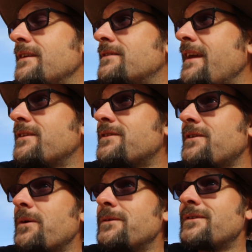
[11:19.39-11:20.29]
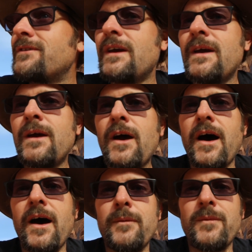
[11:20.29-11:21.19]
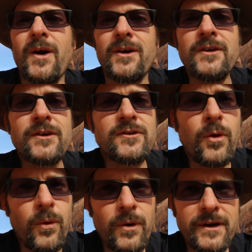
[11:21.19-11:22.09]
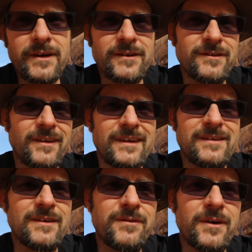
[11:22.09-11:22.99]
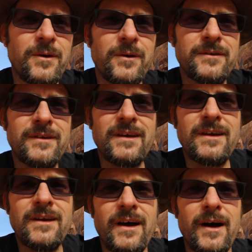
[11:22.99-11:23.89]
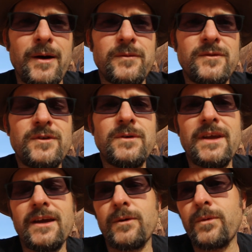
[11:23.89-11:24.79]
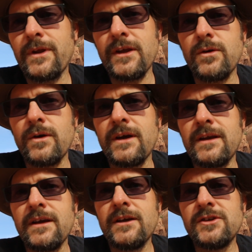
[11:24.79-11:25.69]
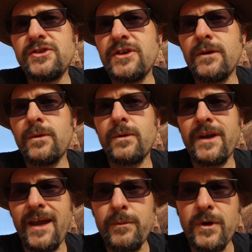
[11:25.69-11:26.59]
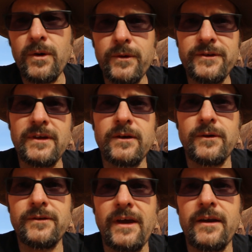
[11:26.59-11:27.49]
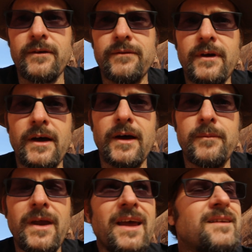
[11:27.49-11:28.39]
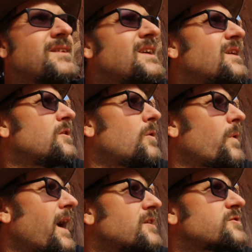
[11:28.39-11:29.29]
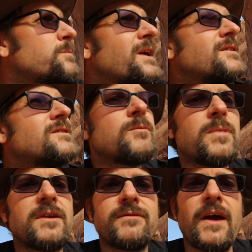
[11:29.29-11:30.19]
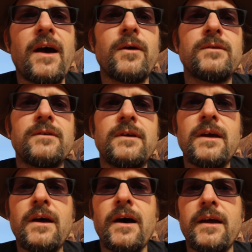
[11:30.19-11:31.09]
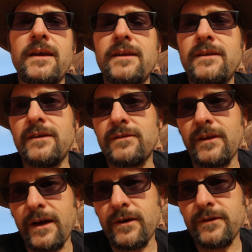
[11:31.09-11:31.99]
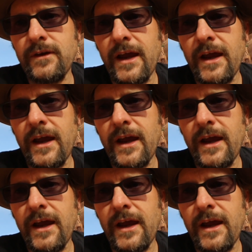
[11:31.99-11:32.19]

these sandstones, um, are notoriously difficult um, to get really good geochemical signals out of. Um, and no ash beds have been found uh, in these layers